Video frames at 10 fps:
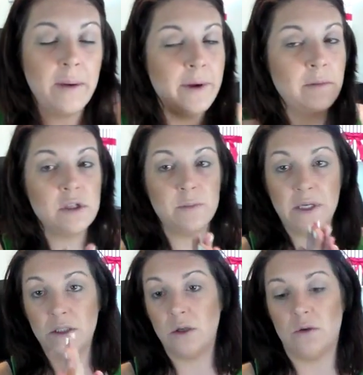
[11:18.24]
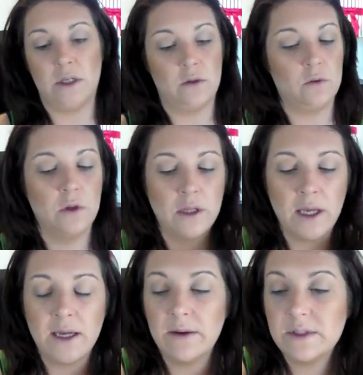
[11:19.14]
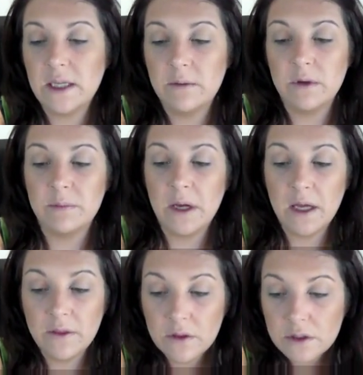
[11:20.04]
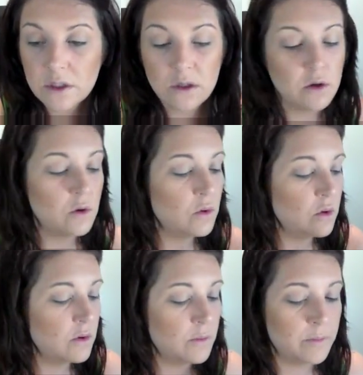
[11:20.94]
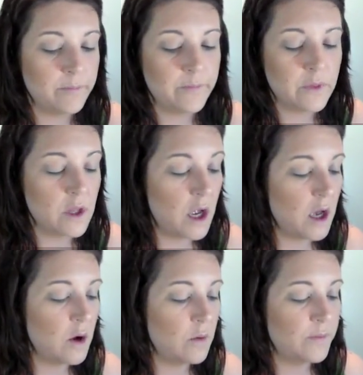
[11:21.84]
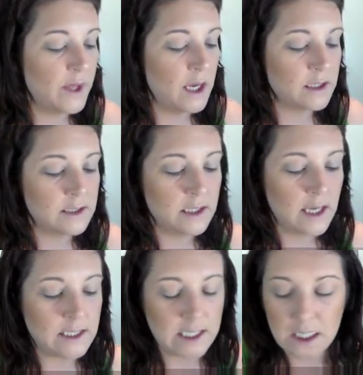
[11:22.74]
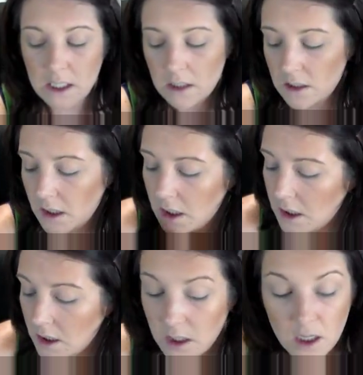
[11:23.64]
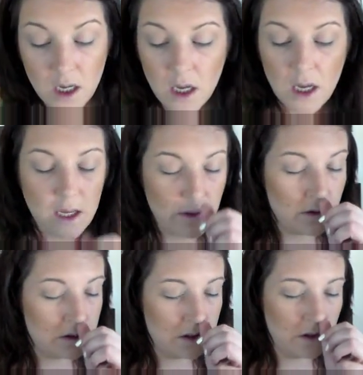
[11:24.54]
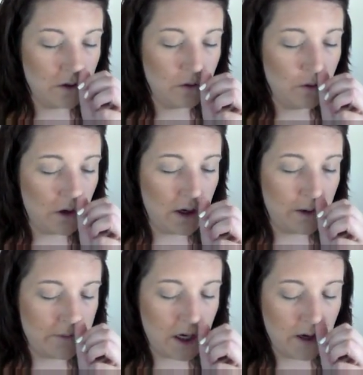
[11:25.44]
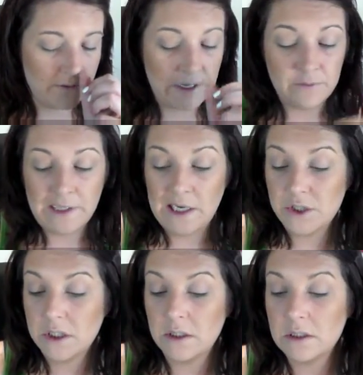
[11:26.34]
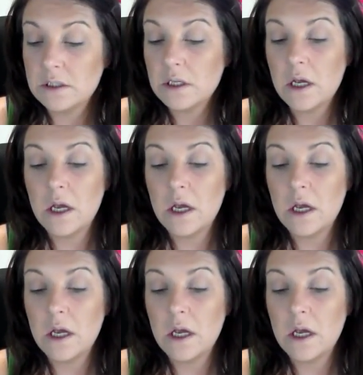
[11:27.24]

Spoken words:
Maybe I'm just being too critical. And like I've said with my other two things that I did, other two foundations.